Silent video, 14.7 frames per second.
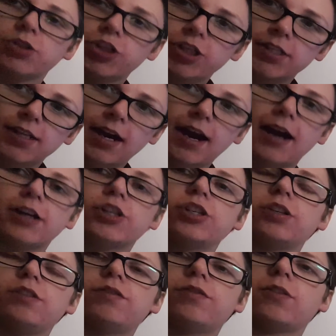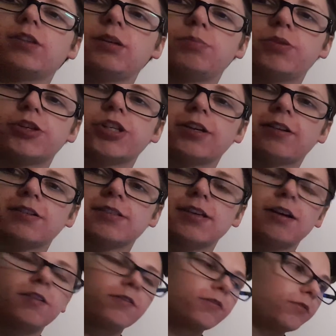where she's actually fully pushing
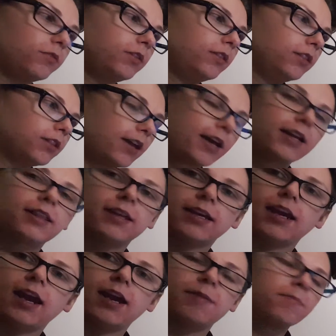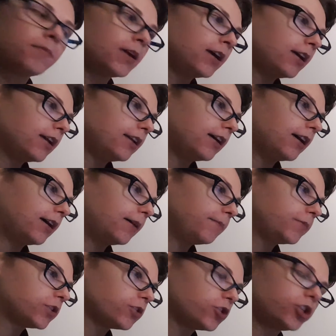herself like the game.
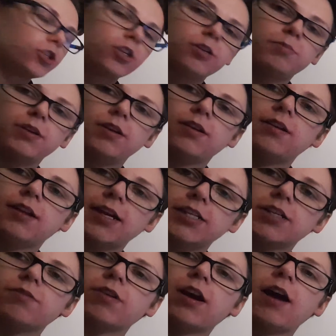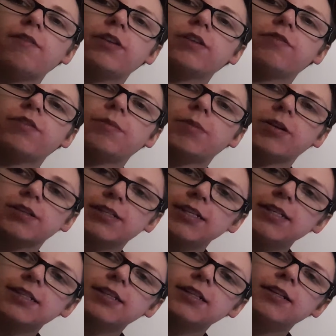So she should be nice and recovered from her
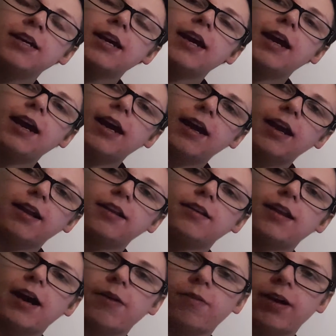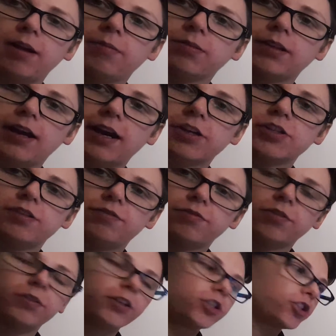season, and now we're able to actually
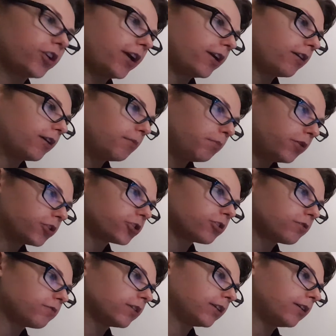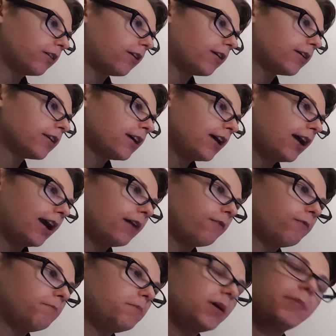fully train her and push her really hard
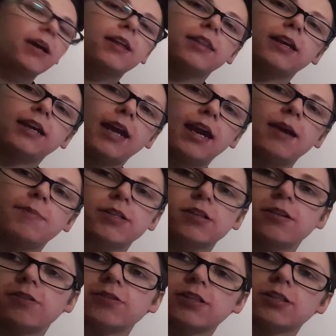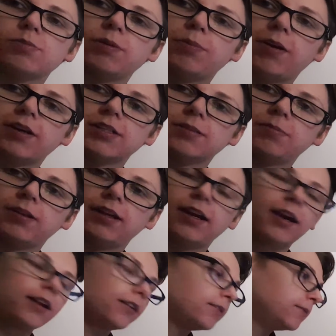and mimic the game as close as we possibly
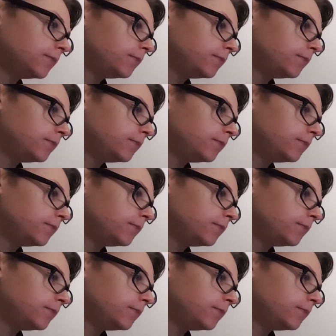can.